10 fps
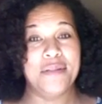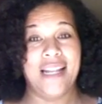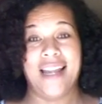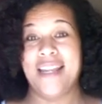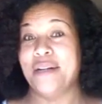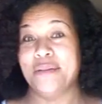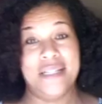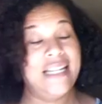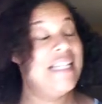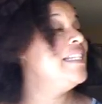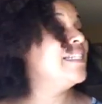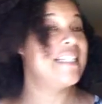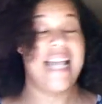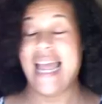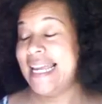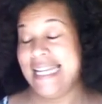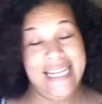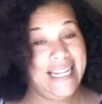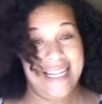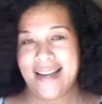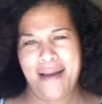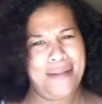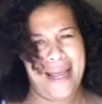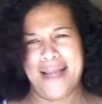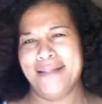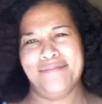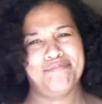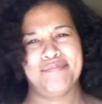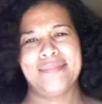He does not get it. I'm like,